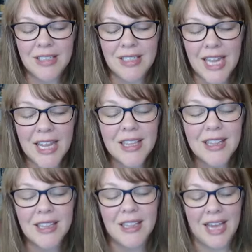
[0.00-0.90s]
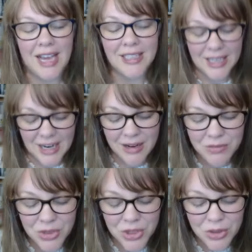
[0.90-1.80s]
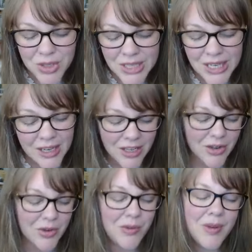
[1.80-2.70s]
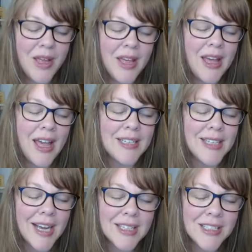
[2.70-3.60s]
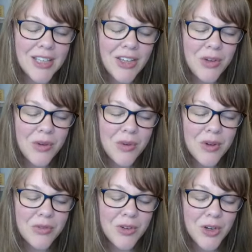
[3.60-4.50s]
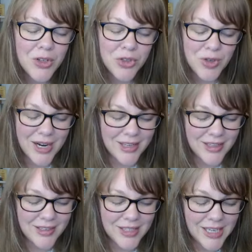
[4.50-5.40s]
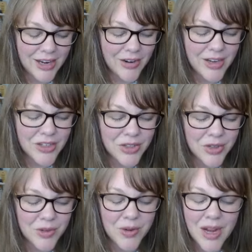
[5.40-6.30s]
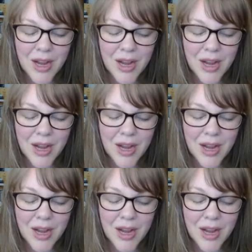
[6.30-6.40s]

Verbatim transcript: take that time to seek you and to ask you for your strength to carry us through.